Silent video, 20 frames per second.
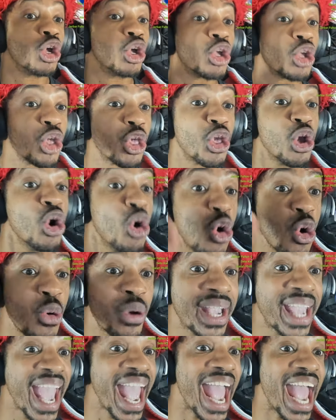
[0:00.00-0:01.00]
You
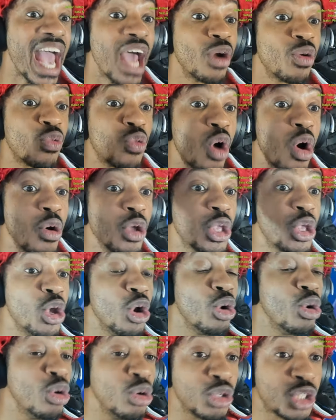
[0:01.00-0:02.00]
can
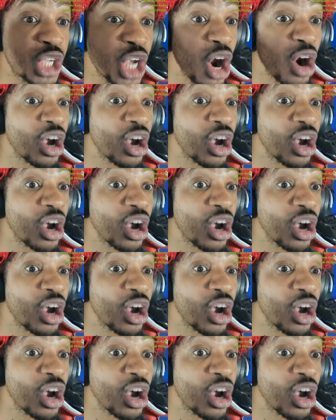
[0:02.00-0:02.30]
use your